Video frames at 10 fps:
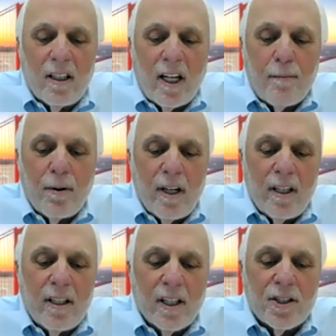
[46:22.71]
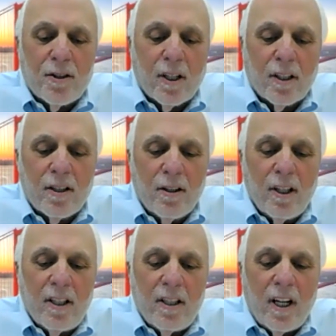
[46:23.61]
Deputy District
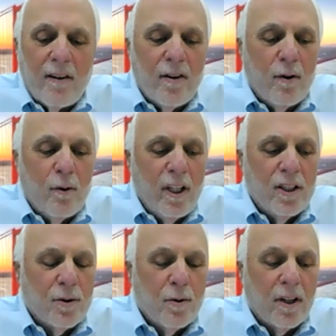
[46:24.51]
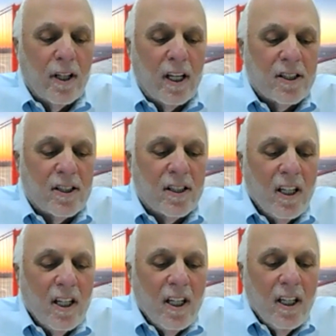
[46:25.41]
Attorney David Reese with us
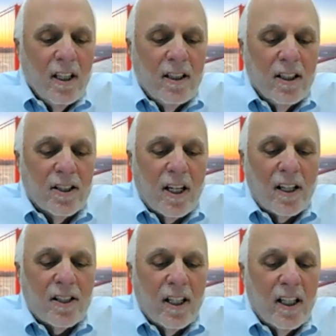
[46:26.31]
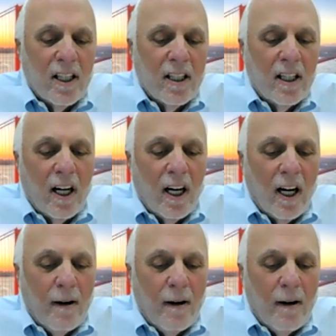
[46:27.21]
discussing